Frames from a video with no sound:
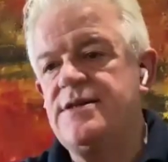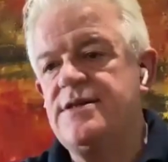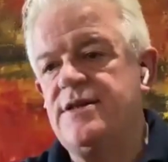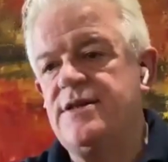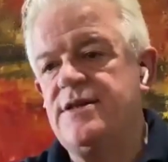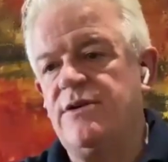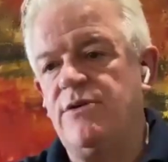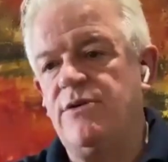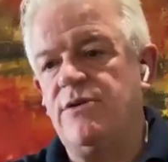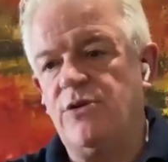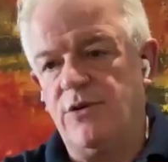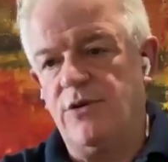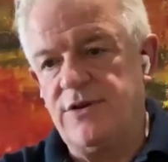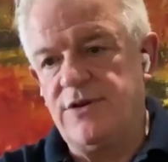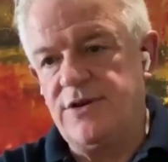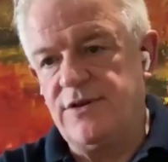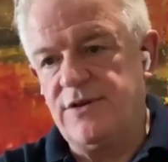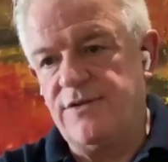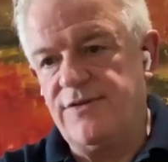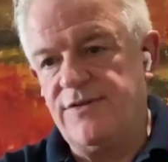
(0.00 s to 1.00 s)
still
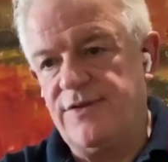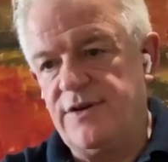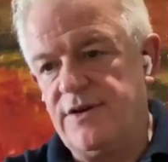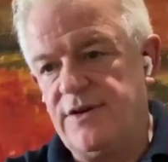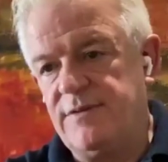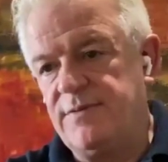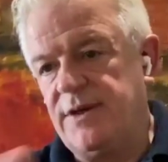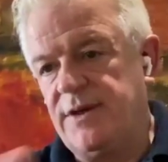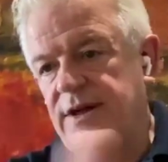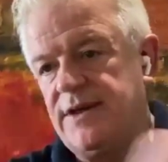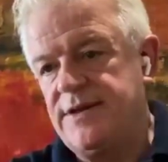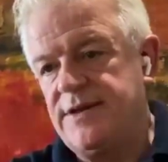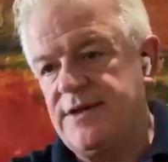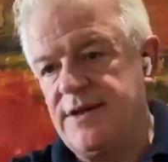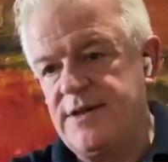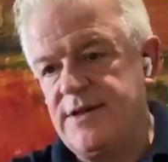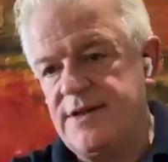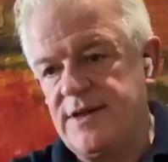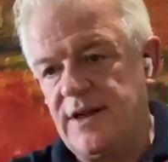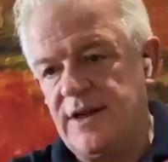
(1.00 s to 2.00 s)
look to the Philippines.
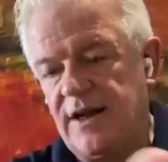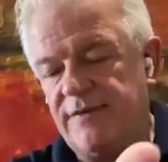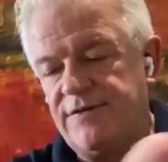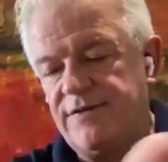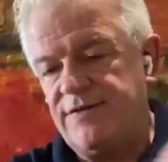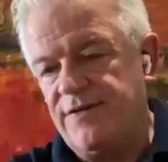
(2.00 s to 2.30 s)
They still have